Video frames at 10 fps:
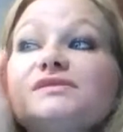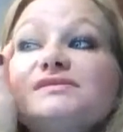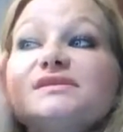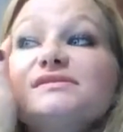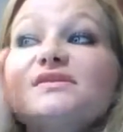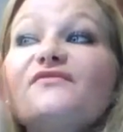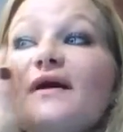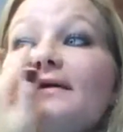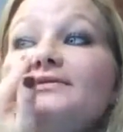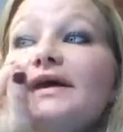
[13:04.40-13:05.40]
this as a
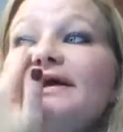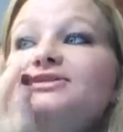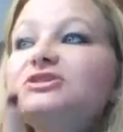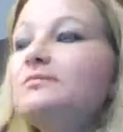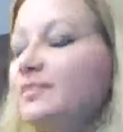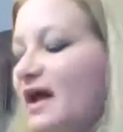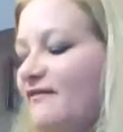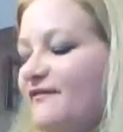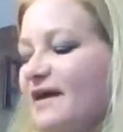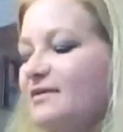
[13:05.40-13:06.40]
foundation, but I
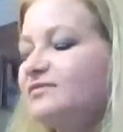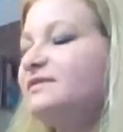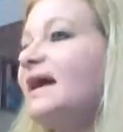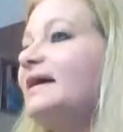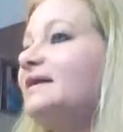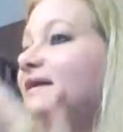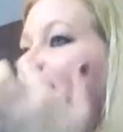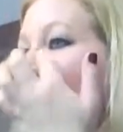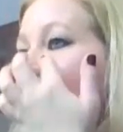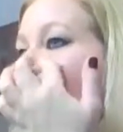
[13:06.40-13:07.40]
found that
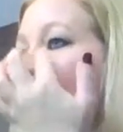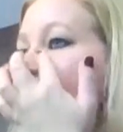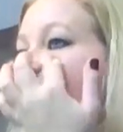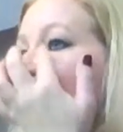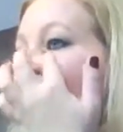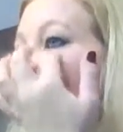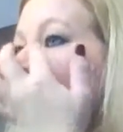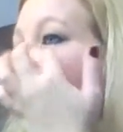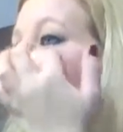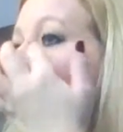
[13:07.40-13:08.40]
it is a
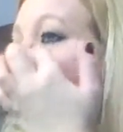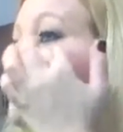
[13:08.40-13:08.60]
good